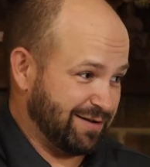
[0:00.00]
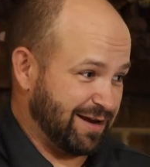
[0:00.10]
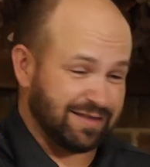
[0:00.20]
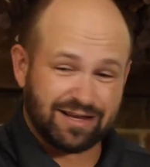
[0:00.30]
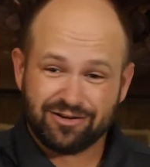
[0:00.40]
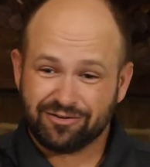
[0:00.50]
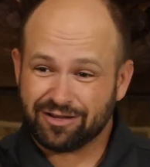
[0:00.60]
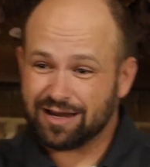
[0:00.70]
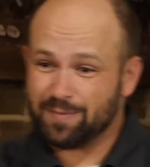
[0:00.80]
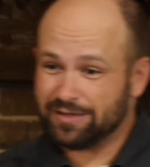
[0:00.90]
And then you
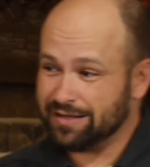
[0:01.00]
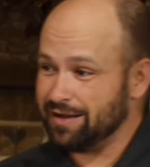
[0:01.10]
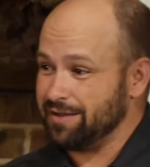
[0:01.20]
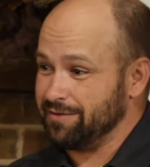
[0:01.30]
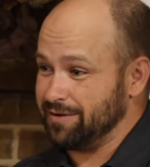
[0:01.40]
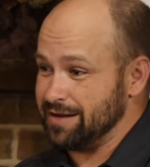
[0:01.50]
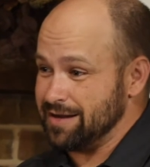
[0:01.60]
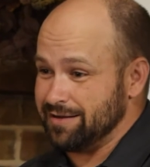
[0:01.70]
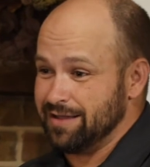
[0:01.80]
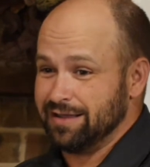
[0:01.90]
look up at the other
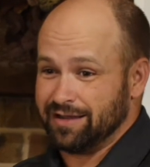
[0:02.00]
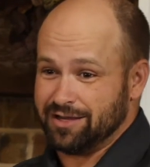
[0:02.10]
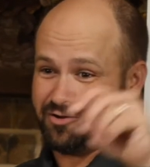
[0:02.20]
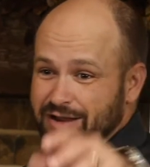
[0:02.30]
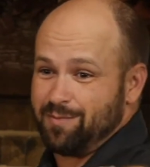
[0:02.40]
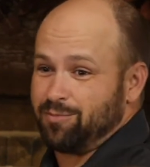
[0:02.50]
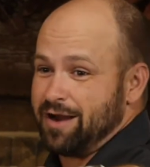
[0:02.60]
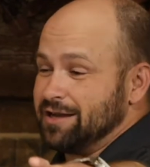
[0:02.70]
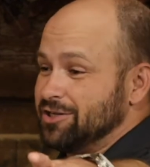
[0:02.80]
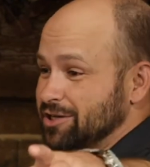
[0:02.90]
end and you got
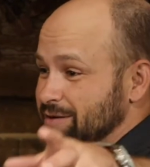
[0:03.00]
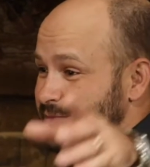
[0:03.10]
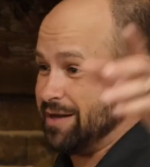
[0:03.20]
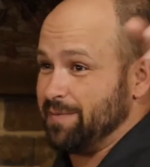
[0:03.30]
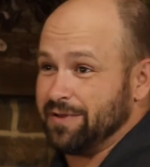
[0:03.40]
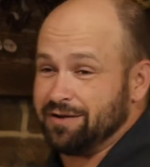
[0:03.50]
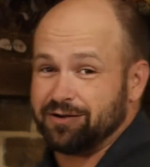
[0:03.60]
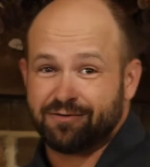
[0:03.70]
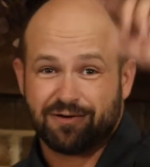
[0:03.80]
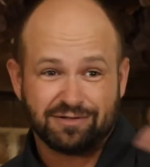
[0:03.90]
Brad Sherman up there
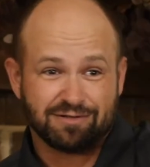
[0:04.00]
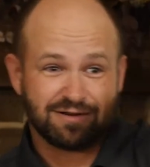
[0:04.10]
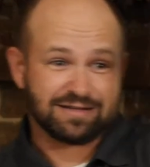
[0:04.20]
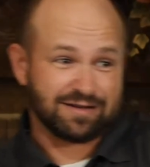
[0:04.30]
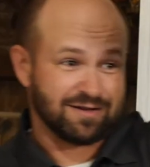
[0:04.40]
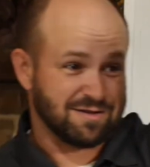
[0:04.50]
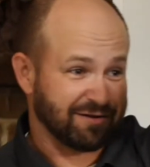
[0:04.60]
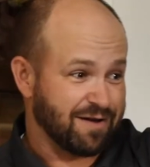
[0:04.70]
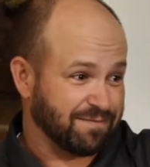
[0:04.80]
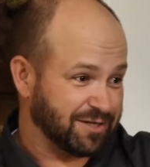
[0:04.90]
who also has a hunk
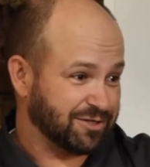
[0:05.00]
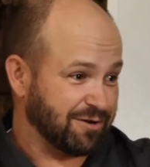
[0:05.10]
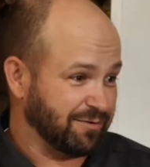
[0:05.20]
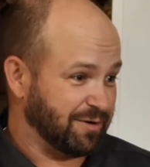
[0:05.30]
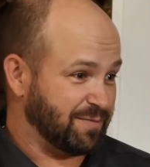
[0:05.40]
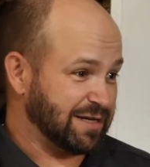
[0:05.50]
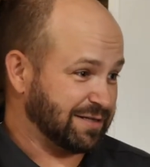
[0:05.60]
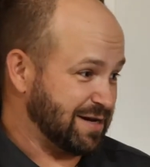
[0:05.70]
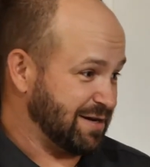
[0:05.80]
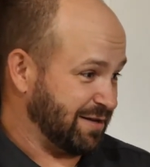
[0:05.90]
off the shoulder missing.